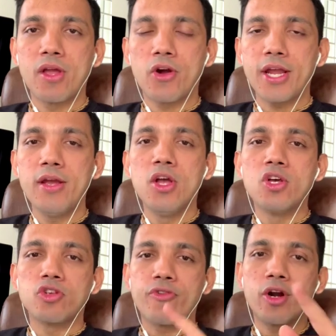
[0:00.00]
Okay,
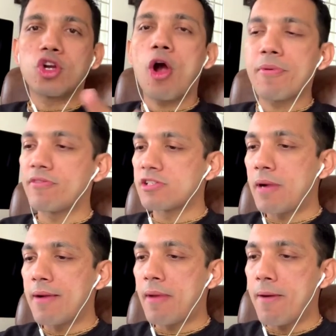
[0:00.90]
so if you want a copy of this
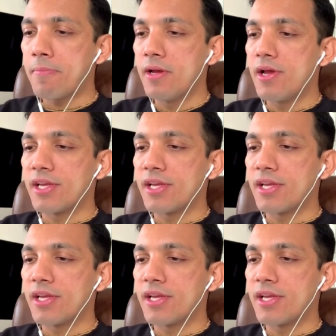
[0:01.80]
mind map,